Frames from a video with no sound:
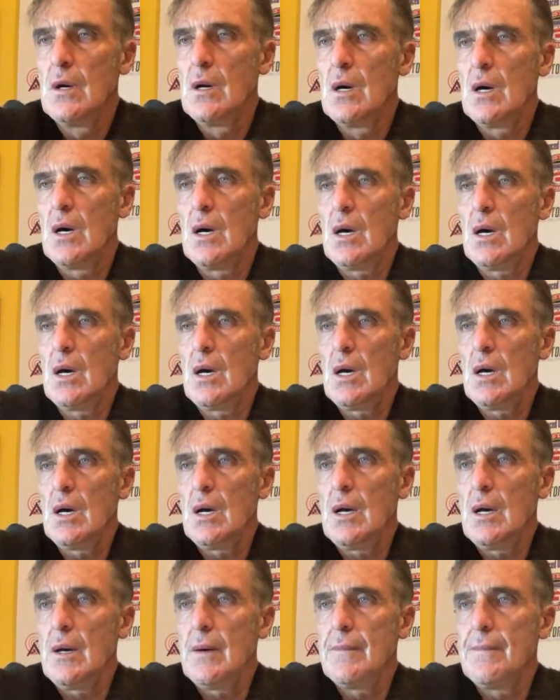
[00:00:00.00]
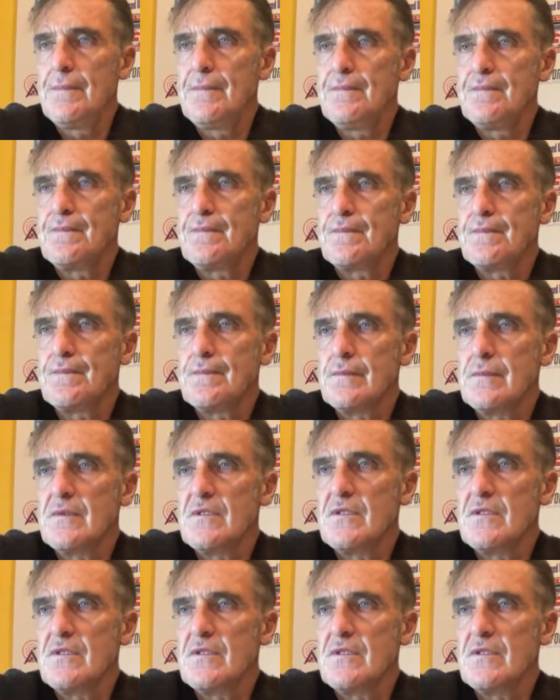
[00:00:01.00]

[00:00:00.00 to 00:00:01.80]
Brilliant